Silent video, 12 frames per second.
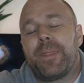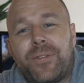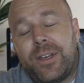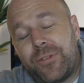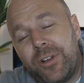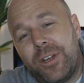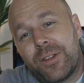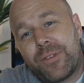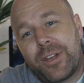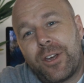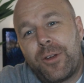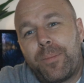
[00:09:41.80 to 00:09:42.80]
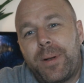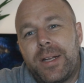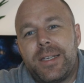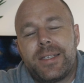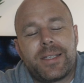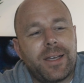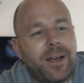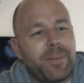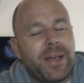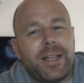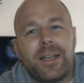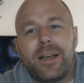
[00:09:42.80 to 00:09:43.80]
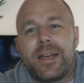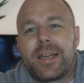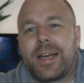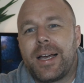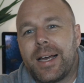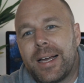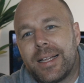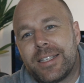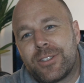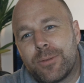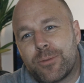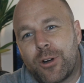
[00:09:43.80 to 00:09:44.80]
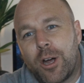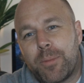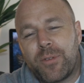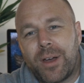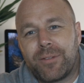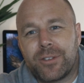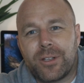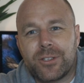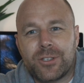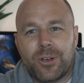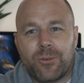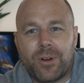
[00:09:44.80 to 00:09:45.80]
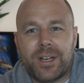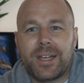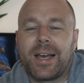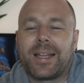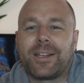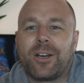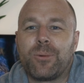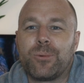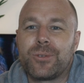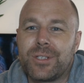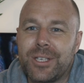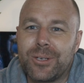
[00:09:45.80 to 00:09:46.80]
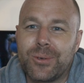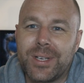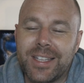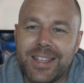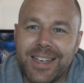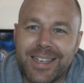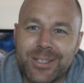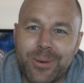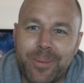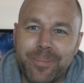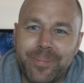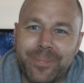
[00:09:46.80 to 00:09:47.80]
If you like the video, please hit like and subscribe if you haven't done so already, and I will see you in the next one.